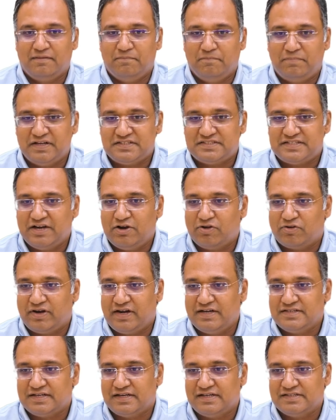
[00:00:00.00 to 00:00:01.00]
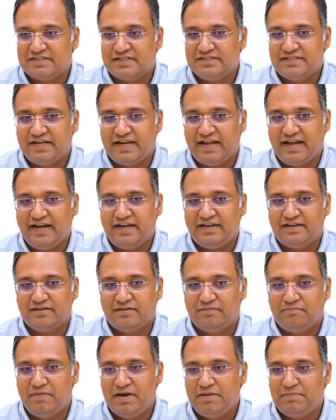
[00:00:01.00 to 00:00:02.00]
Breast endocrine general surgery 8,
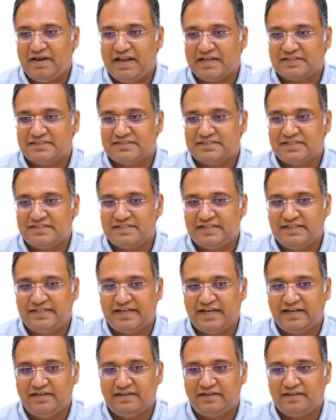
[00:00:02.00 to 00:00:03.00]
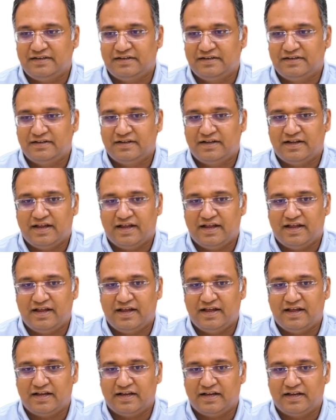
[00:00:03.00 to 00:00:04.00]
minimal access surgery 10,
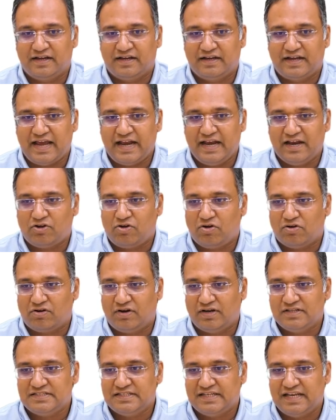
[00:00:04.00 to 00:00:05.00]
gynec oncology